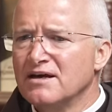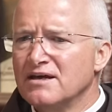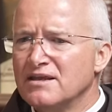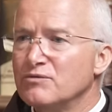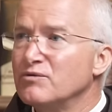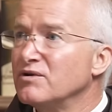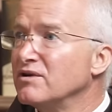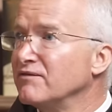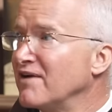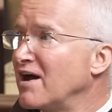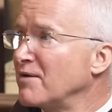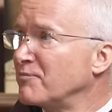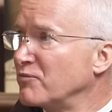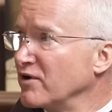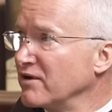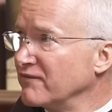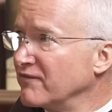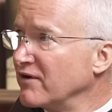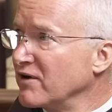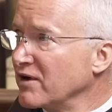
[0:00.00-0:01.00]
they would
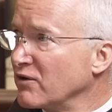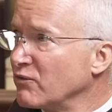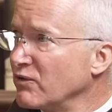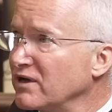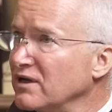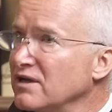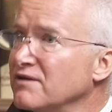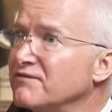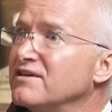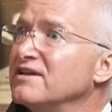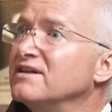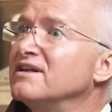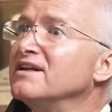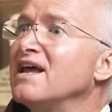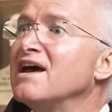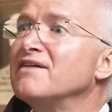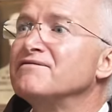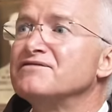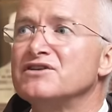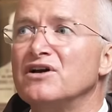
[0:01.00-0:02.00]
evaporate very quickly if they
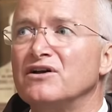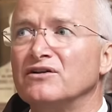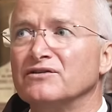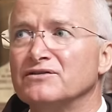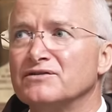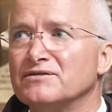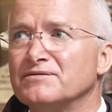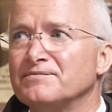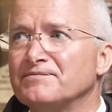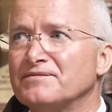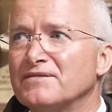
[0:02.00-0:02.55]
didn't have salt.